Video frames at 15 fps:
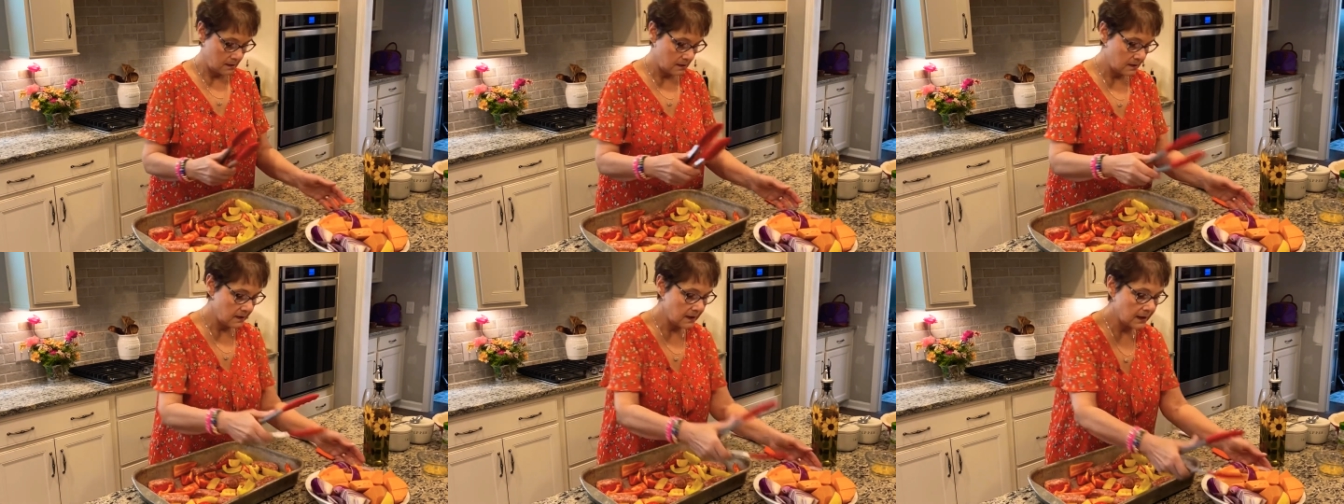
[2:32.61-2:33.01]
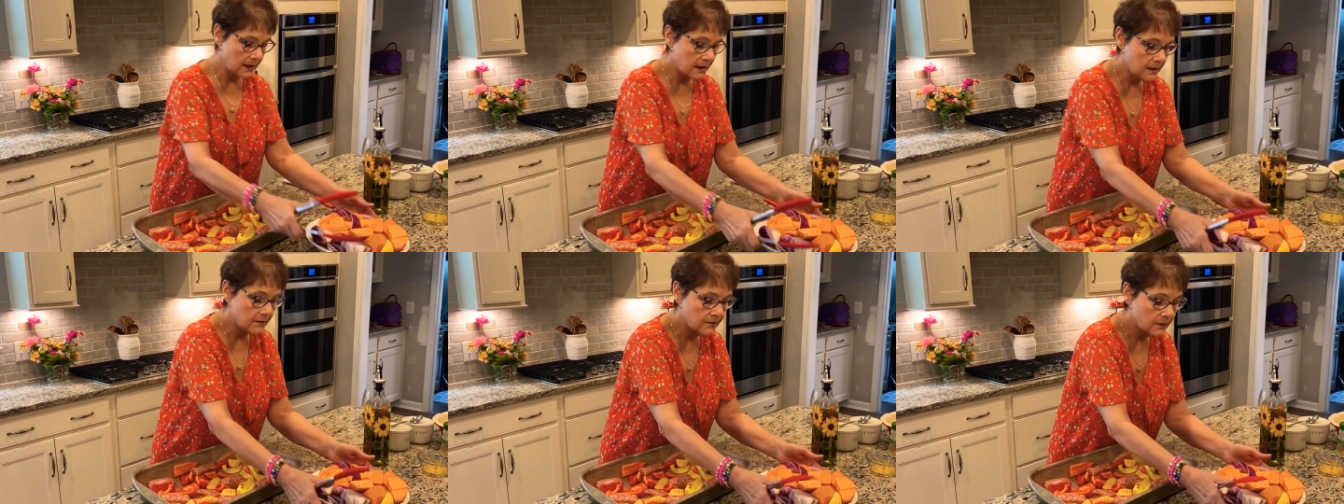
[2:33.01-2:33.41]
that
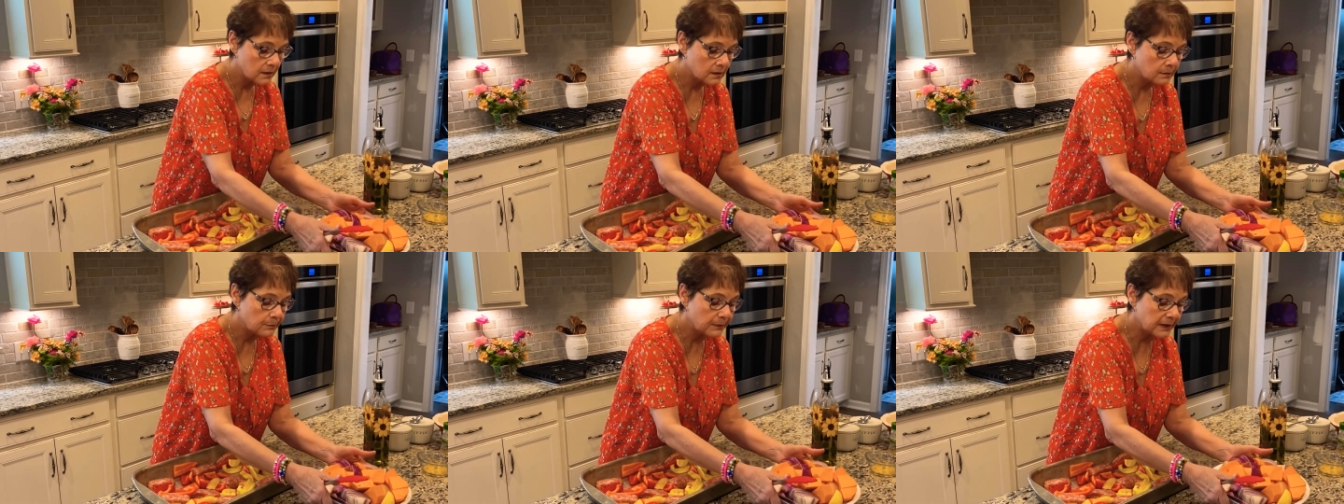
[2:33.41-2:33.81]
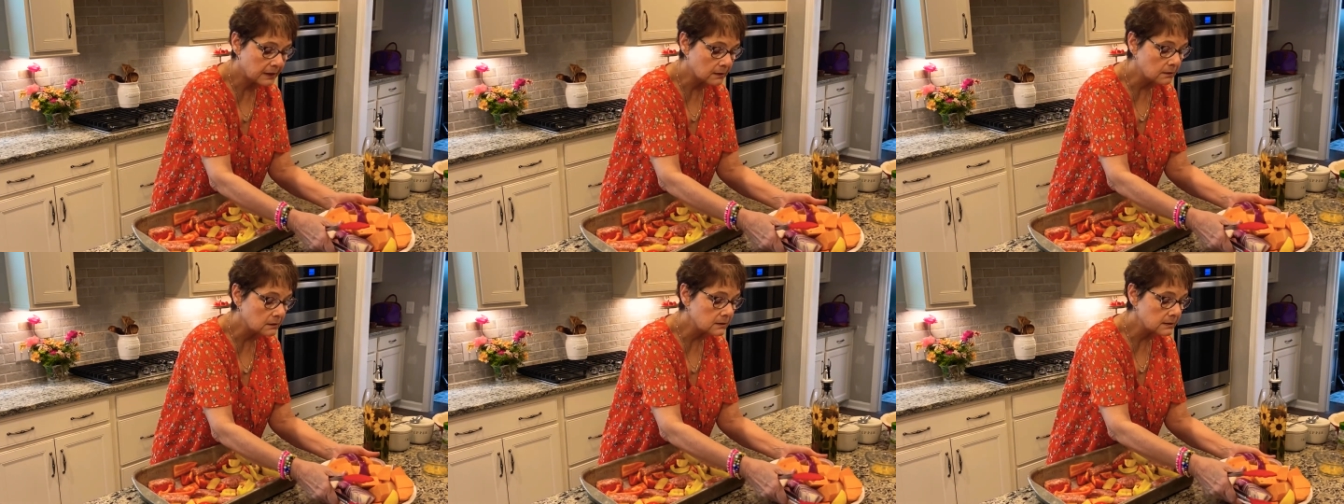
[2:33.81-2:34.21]
I've
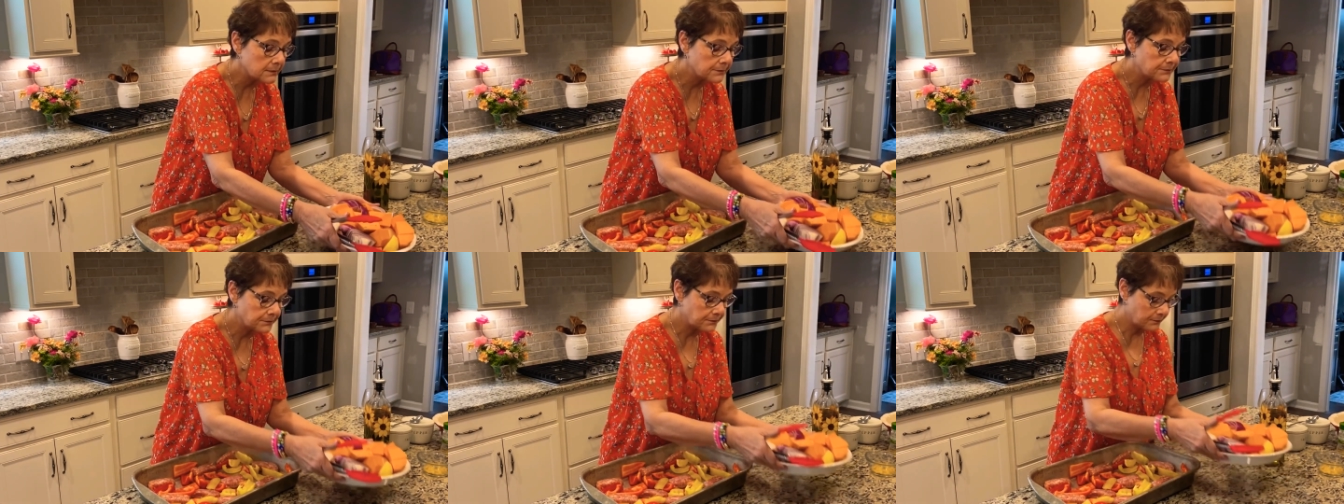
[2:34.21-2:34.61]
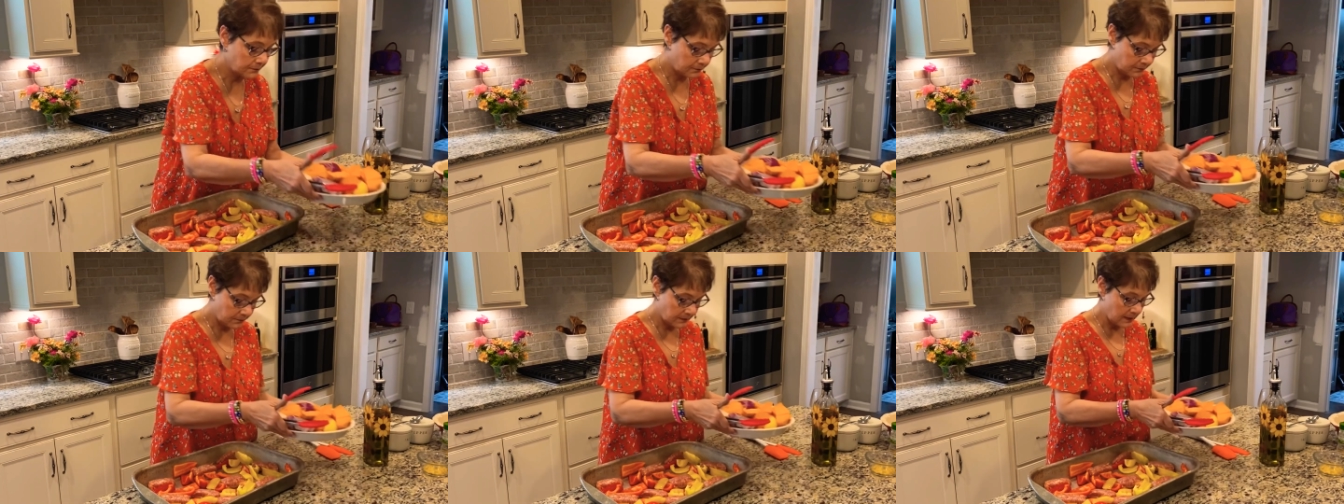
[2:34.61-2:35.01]
peeled
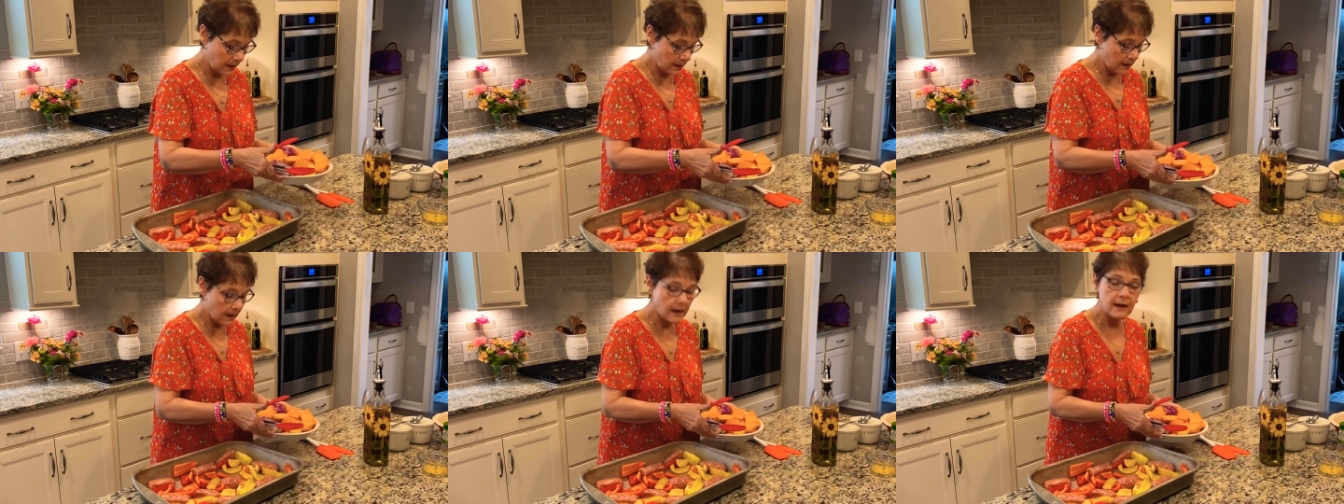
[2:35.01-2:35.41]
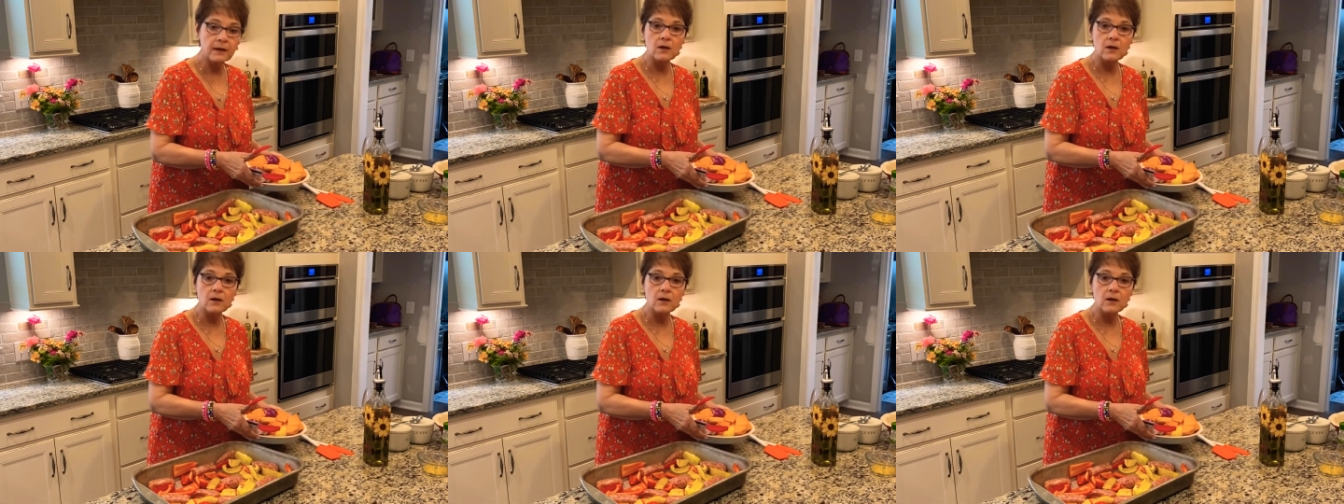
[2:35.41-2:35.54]
and